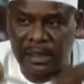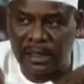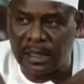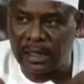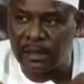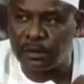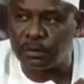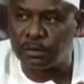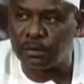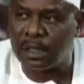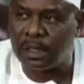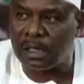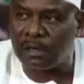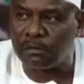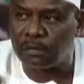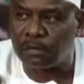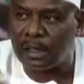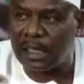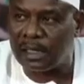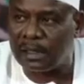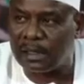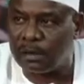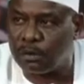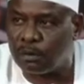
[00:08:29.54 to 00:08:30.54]
and to have
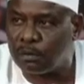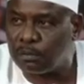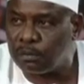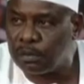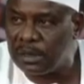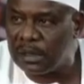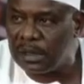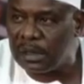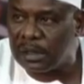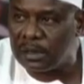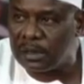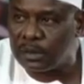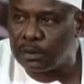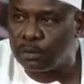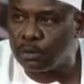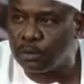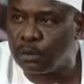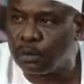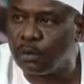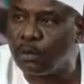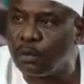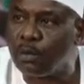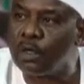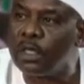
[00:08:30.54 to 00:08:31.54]
other opinions
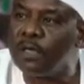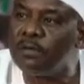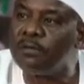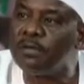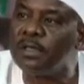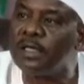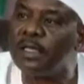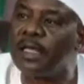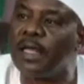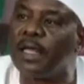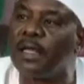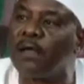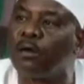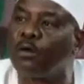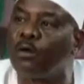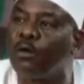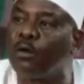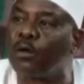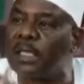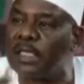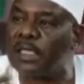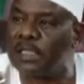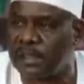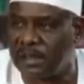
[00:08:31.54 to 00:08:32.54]
would even
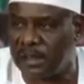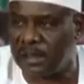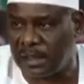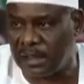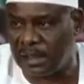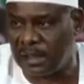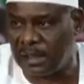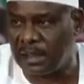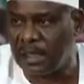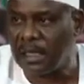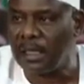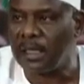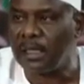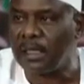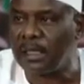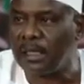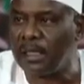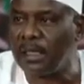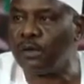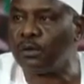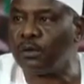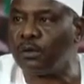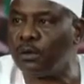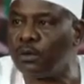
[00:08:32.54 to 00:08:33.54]
encourage the, gate,
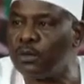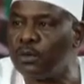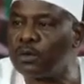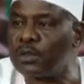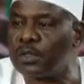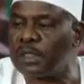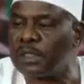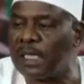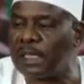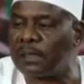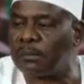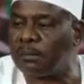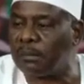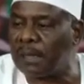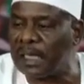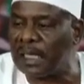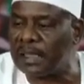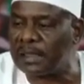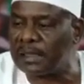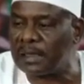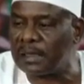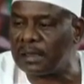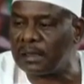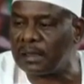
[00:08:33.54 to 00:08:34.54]
the those that
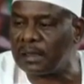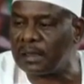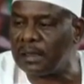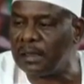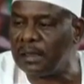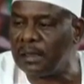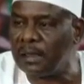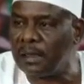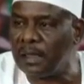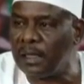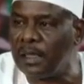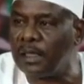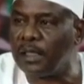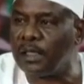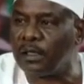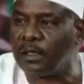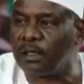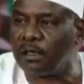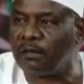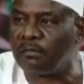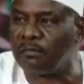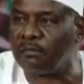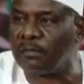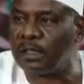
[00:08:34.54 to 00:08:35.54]
matter mm. in the
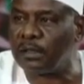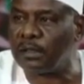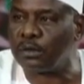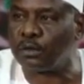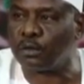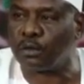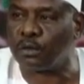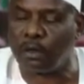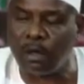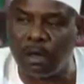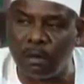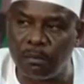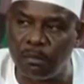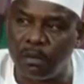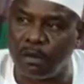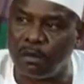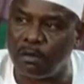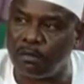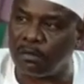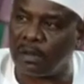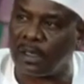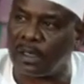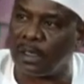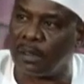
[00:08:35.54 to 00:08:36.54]
government to come
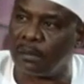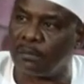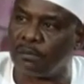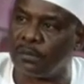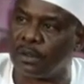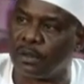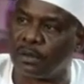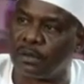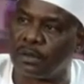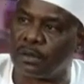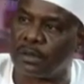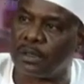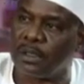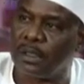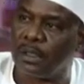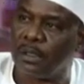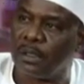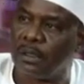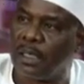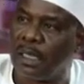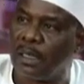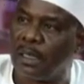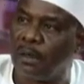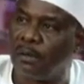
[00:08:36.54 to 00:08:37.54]
over because,
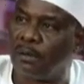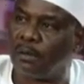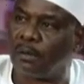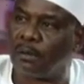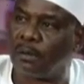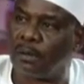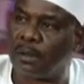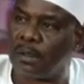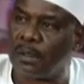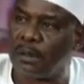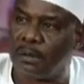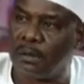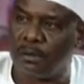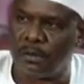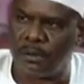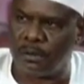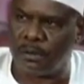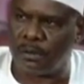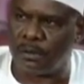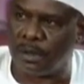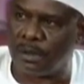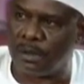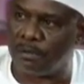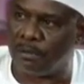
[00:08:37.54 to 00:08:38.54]
oh,
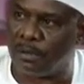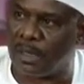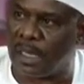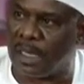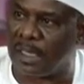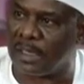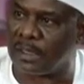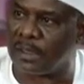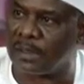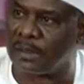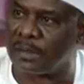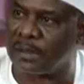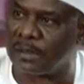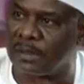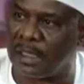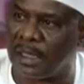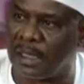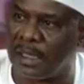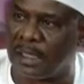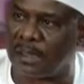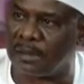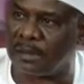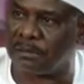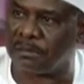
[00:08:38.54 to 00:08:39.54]
during Buhari's uh,
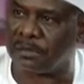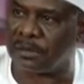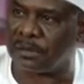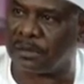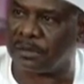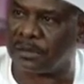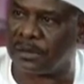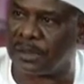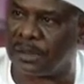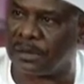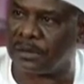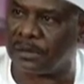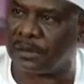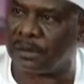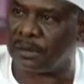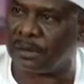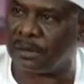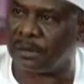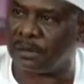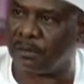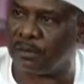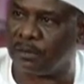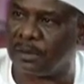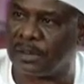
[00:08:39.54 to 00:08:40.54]

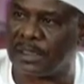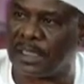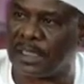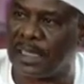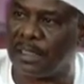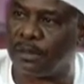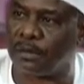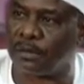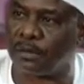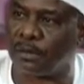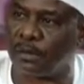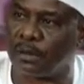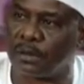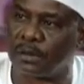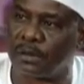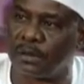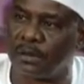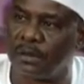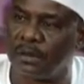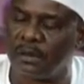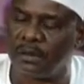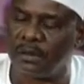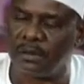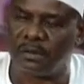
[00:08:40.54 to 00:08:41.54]
administration, which I thought
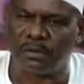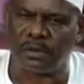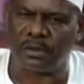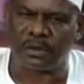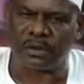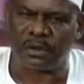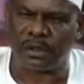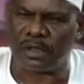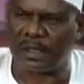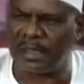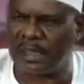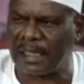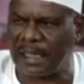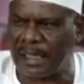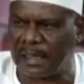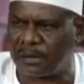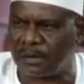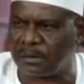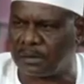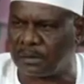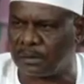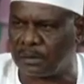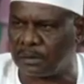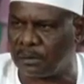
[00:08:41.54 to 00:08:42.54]
was not
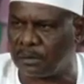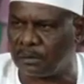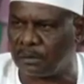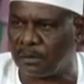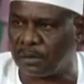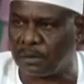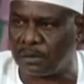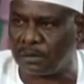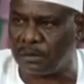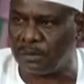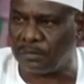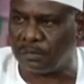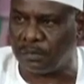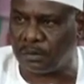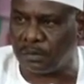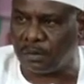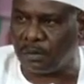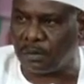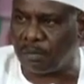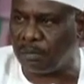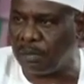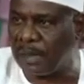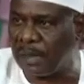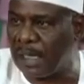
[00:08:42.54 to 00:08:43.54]
that good. But if you
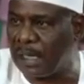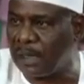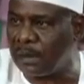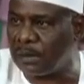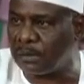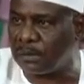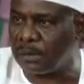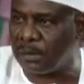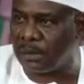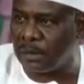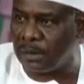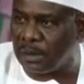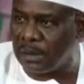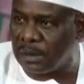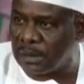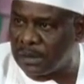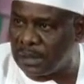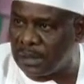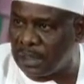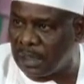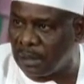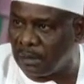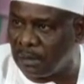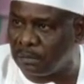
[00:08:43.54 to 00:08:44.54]
compare this
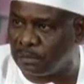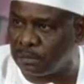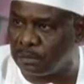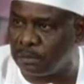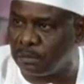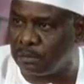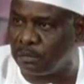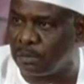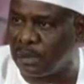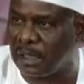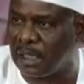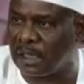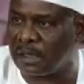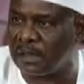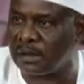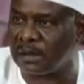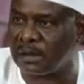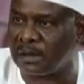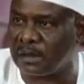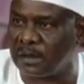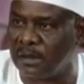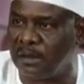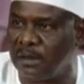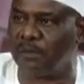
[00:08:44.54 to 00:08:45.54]
now to Buhari's
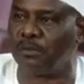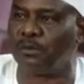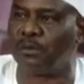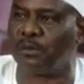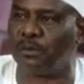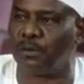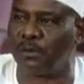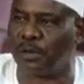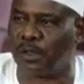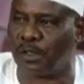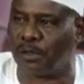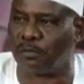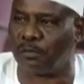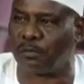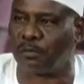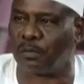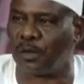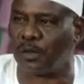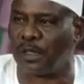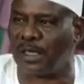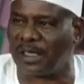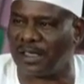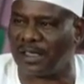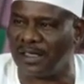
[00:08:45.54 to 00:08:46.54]
regime, you will give
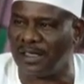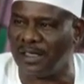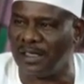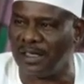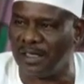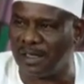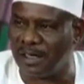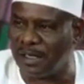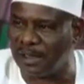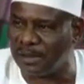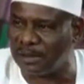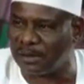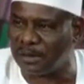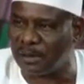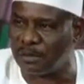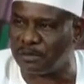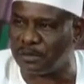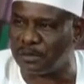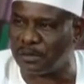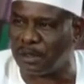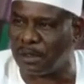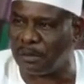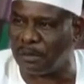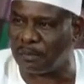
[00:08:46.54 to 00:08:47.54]
Buhari a
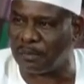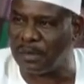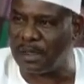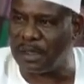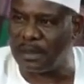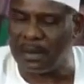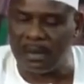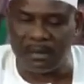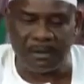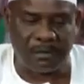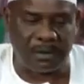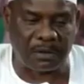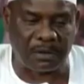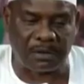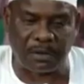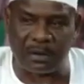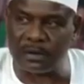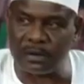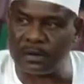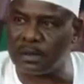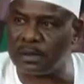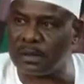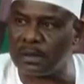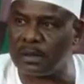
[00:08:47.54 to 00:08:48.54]
thumbs up.
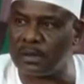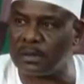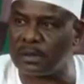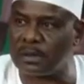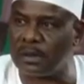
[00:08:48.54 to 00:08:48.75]
Because. Well, so,